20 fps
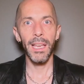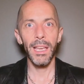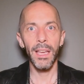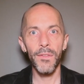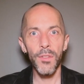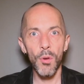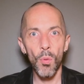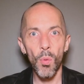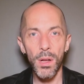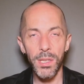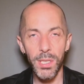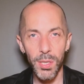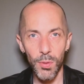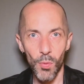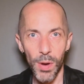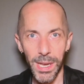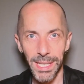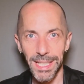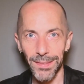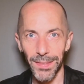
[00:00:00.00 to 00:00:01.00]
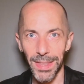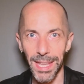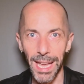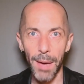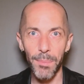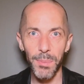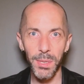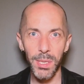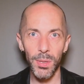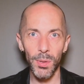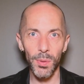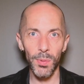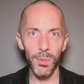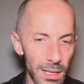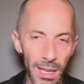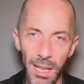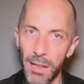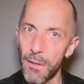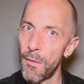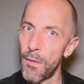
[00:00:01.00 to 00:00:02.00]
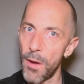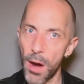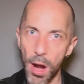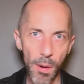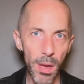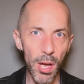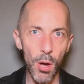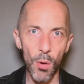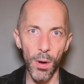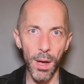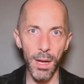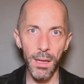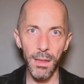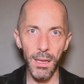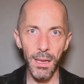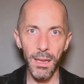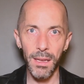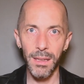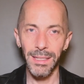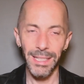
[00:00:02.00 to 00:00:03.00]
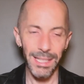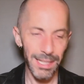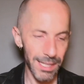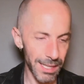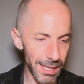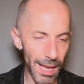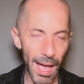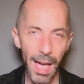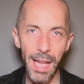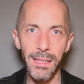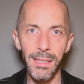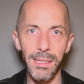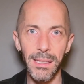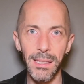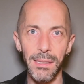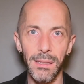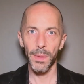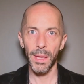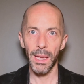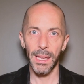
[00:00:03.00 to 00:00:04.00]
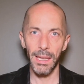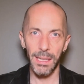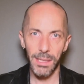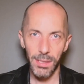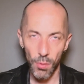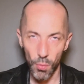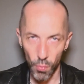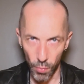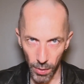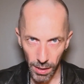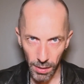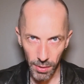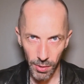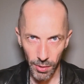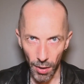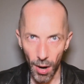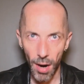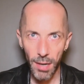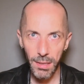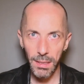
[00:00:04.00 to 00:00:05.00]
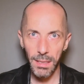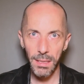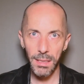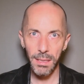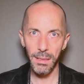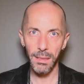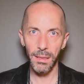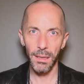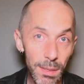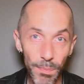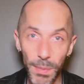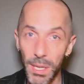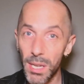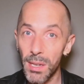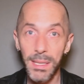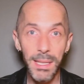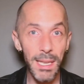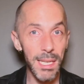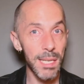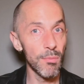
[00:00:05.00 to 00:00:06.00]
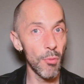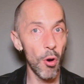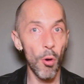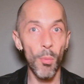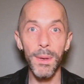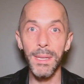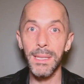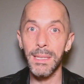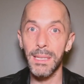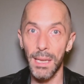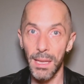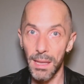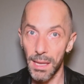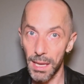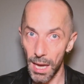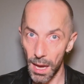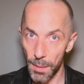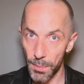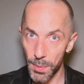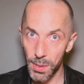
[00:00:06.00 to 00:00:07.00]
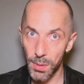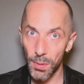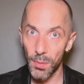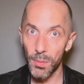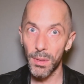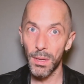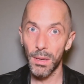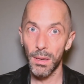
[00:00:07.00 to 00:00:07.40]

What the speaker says: If you watch the rest of the episode, it very quickly descends into real darkness, because this moment in the episode,